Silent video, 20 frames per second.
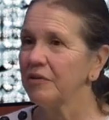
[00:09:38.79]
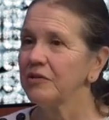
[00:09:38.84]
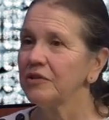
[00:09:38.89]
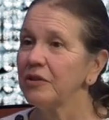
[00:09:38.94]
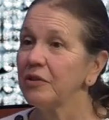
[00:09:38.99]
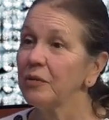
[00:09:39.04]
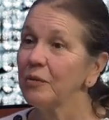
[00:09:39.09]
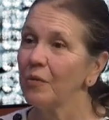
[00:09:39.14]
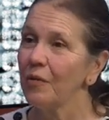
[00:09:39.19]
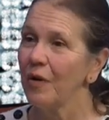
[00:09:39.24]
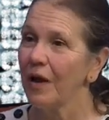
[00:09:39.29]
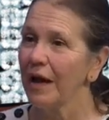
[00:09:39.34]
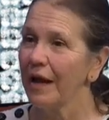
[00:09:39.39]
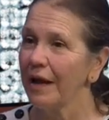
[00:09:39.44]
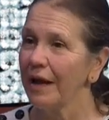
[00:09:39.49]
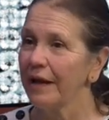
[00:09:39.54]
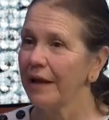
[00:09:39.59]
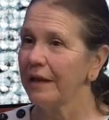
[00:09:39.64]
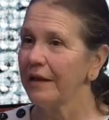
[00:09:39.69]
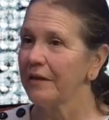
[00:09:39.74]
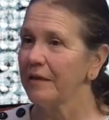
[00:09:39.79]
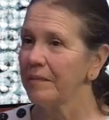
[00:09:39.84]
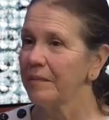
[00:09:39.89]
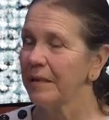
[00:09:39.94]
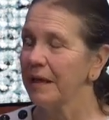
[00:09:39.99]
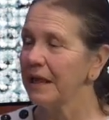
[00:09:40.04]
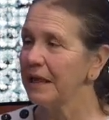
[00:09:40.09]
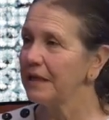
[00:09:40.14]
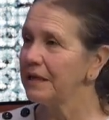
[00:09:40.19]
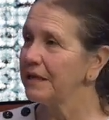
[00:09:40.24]
to the why and the
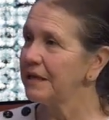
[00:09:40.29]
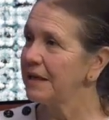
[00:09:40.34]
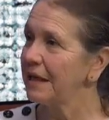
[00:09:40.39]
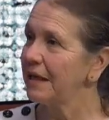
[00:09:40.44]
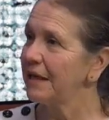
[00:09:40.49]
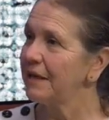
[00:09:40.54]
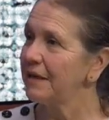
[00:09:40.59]
mindset,